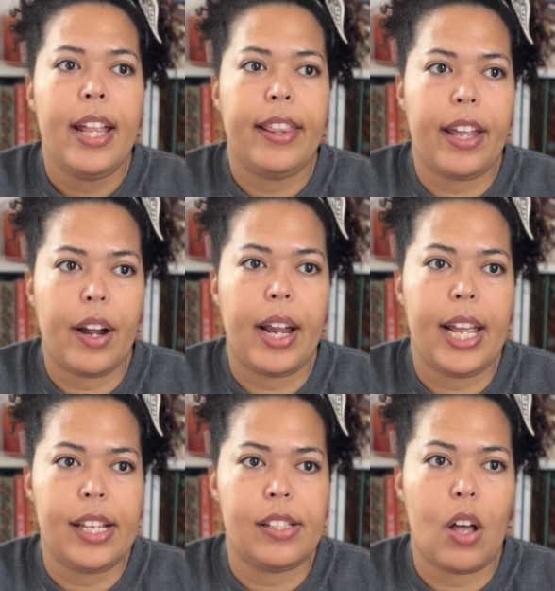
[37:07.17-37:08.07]
there
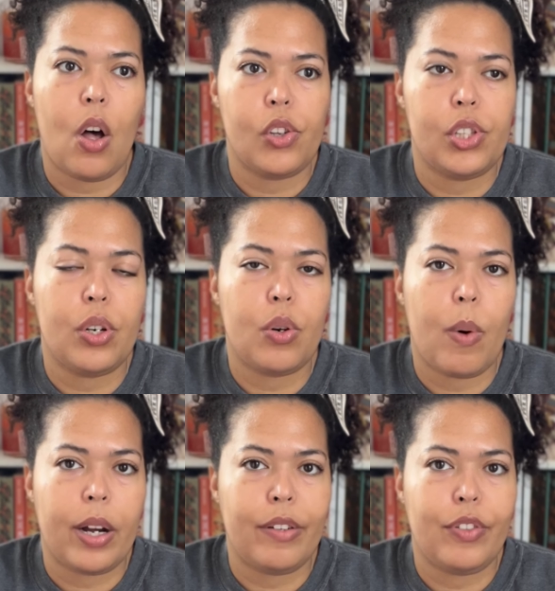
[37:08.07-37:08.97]
is also
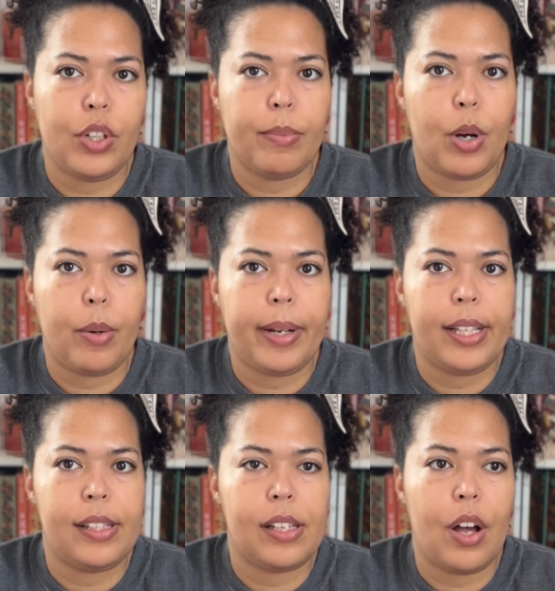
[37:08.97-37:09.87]
quite a few moments